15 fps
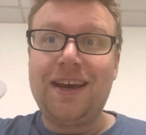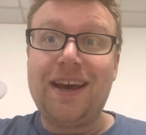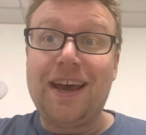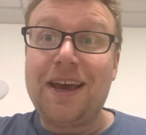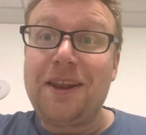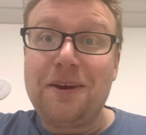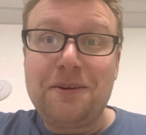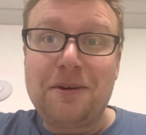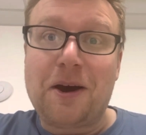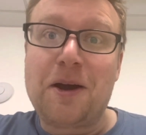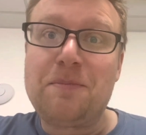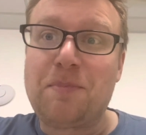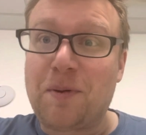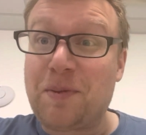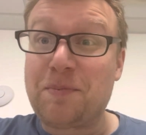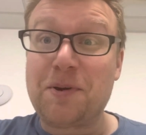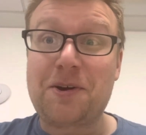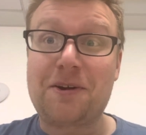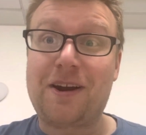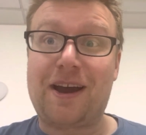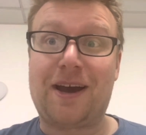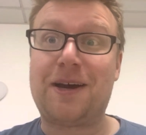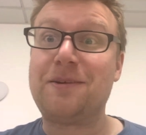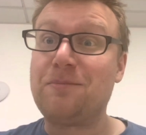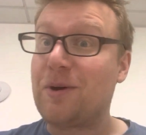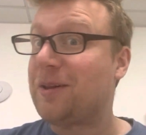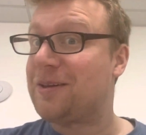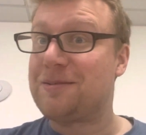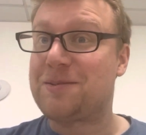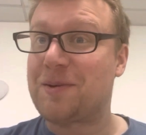Hello, I'm Bob the Bookerer and
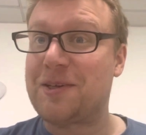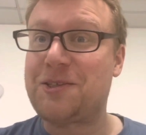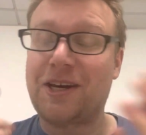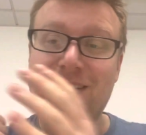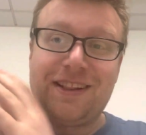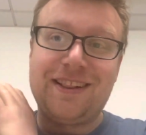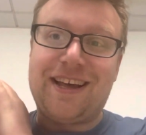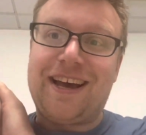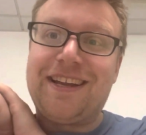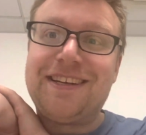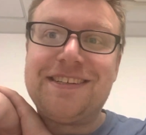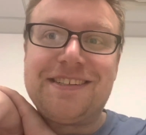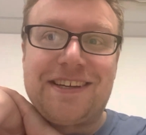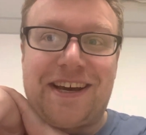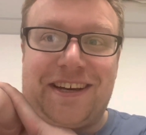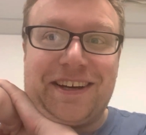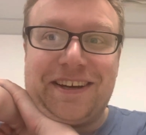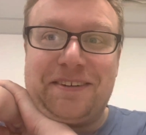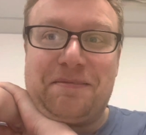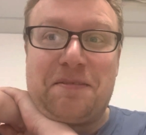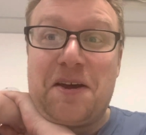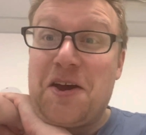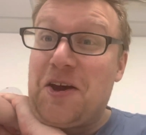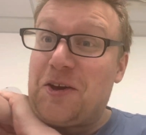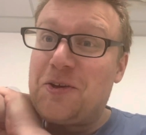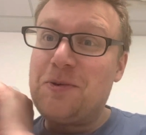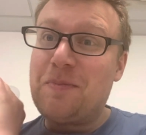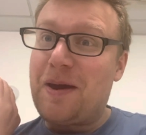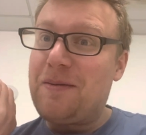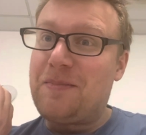welcome to my channel. And um,
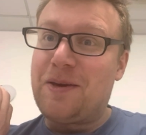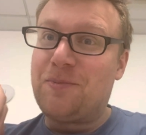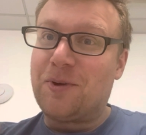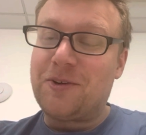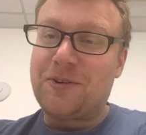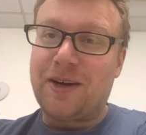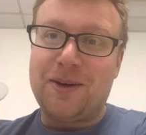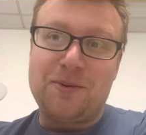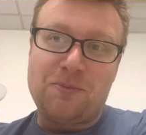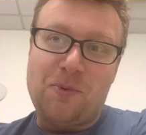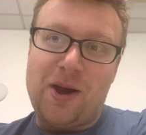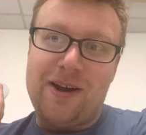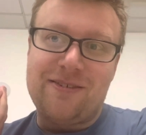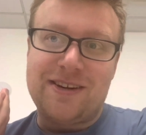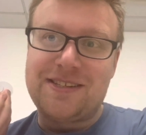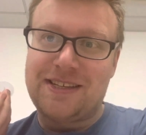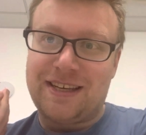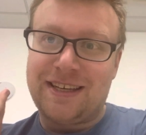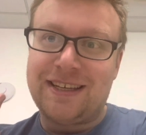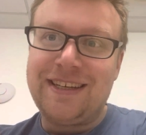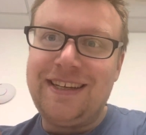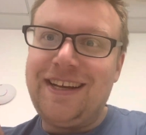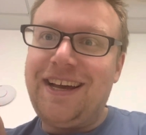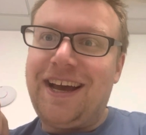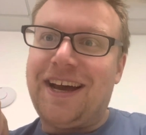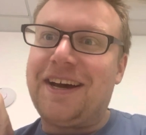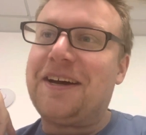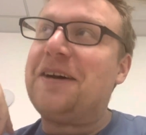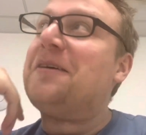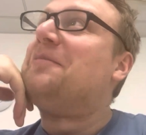you may be wondering, where is he?
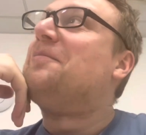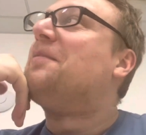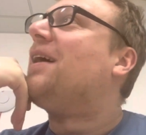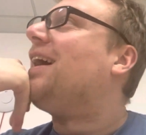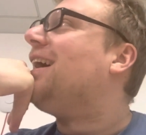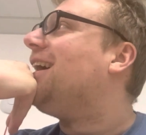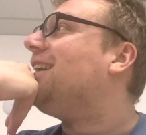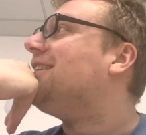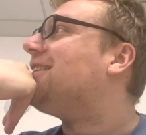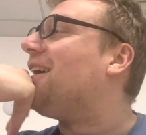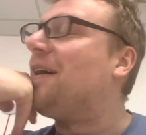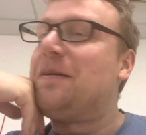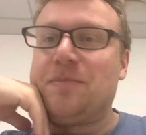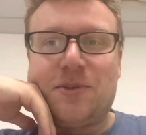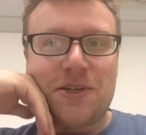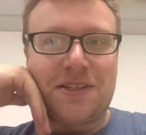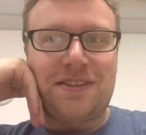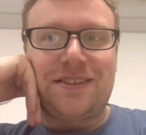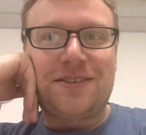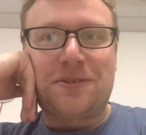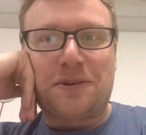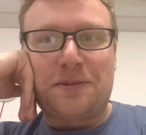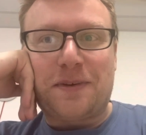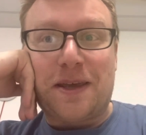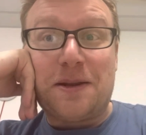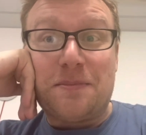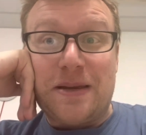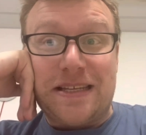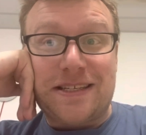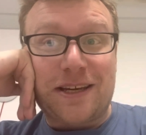Um, and I'm just sort of in a
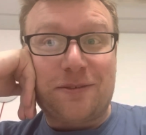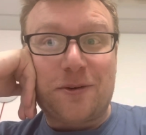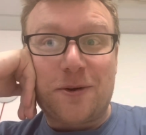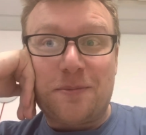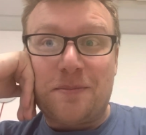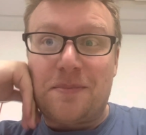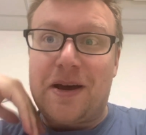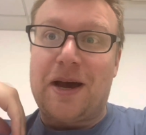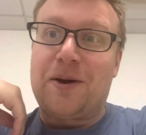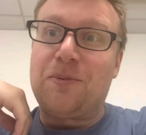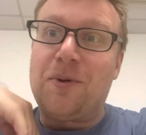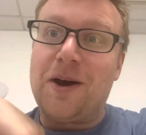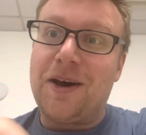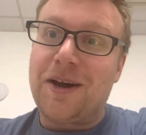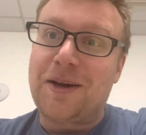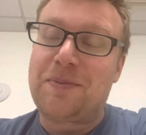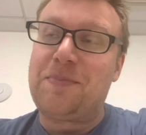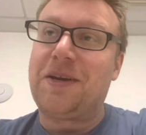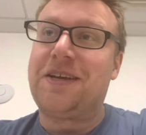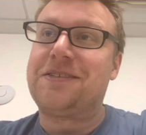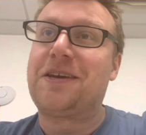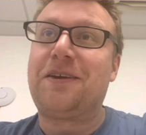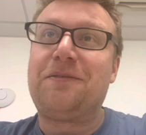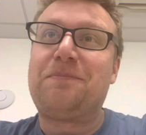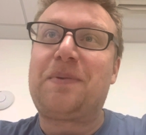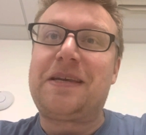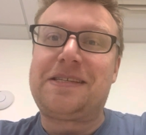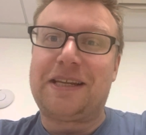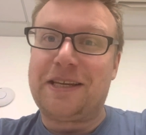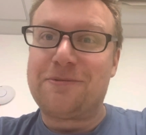meeting room at work because I
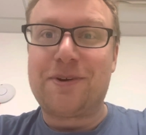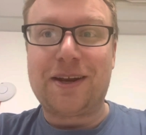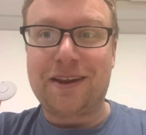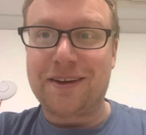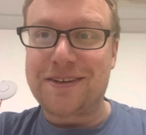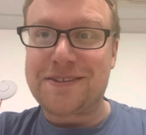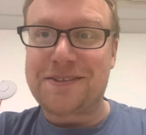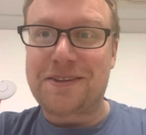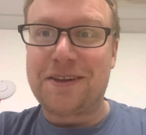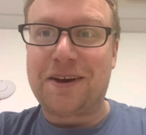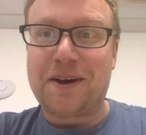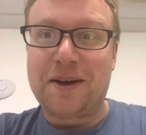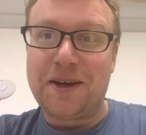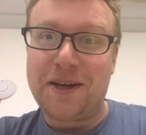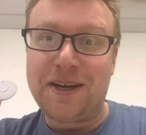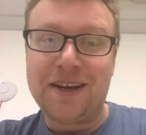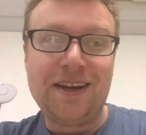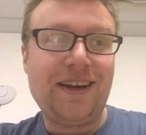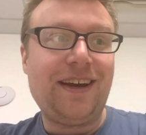basically realized that I